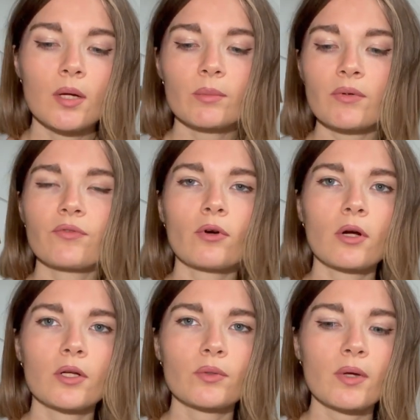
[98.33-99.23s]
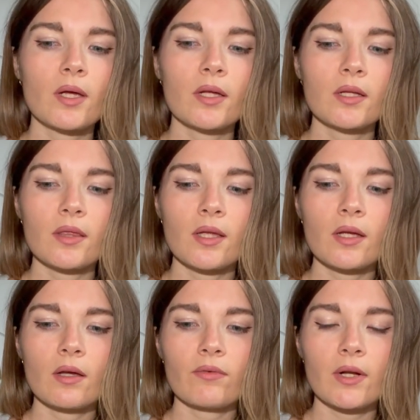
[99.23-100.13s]
before doing
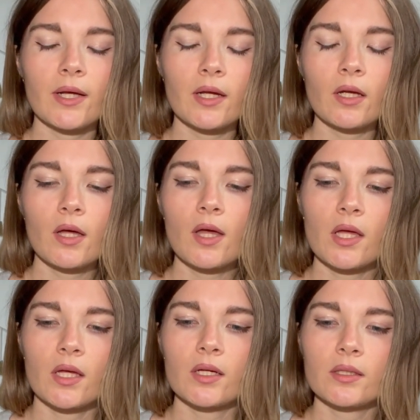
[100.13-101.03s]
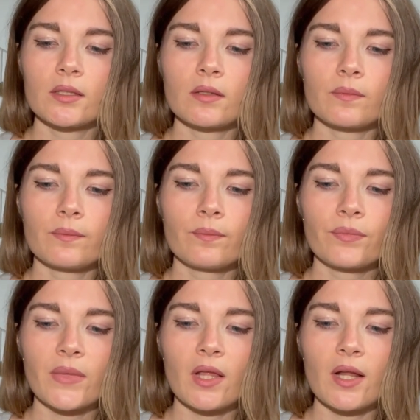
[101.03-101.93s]
anything, I feel and
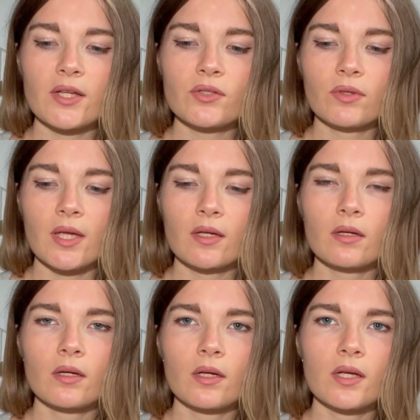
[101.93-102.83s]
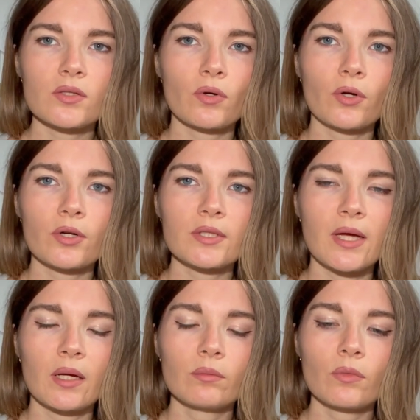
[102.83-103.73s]
likes to take his or her
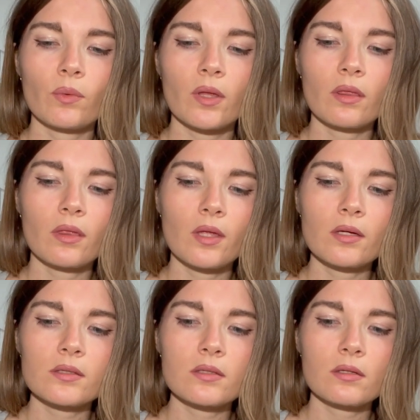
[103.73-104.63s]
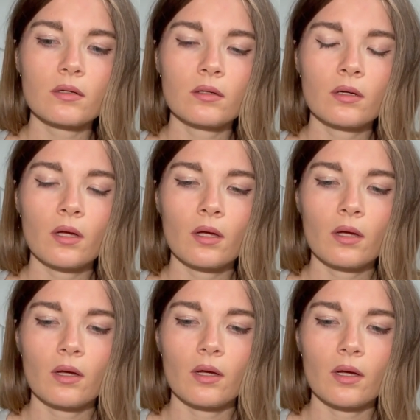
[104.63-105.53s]
time with things,
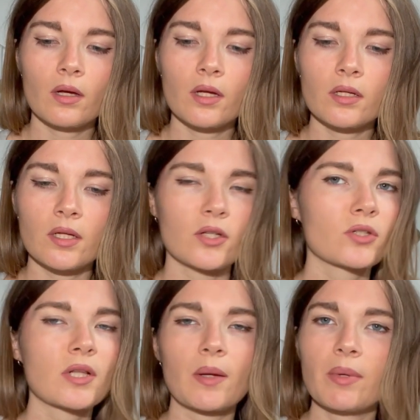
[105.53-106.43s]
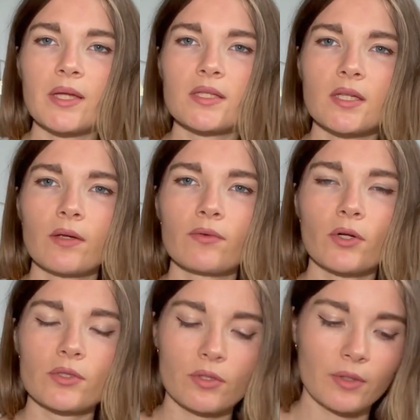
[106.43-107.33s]
and yeah, just play it safe
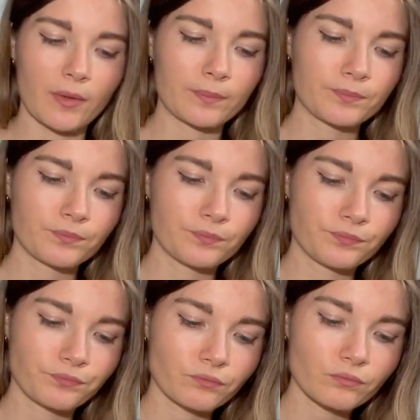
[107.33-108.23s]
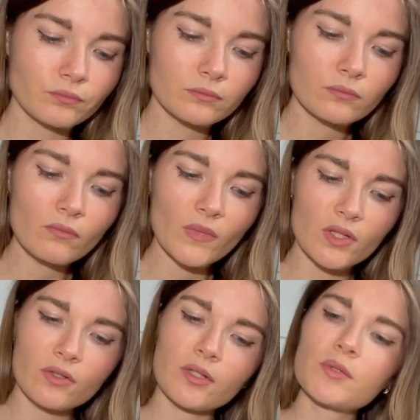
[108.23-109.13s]
also. Yeah,
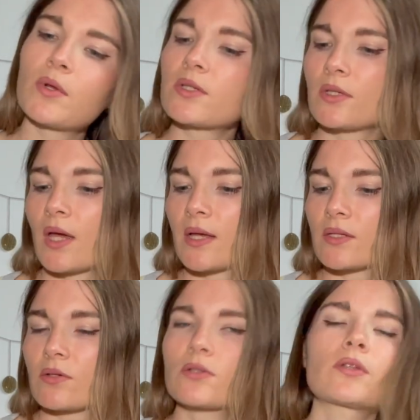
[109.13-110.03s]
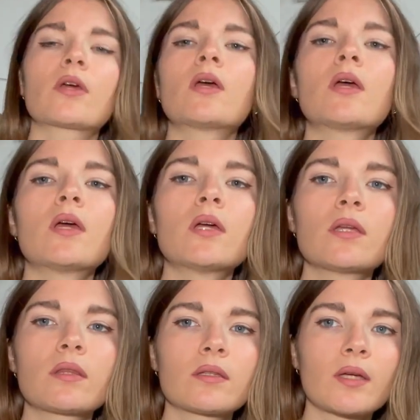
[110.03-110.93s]
so this person has also the
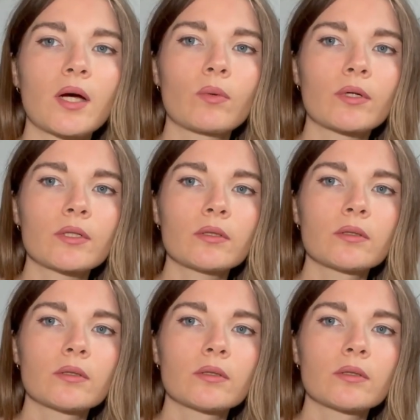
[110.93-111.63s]
Tower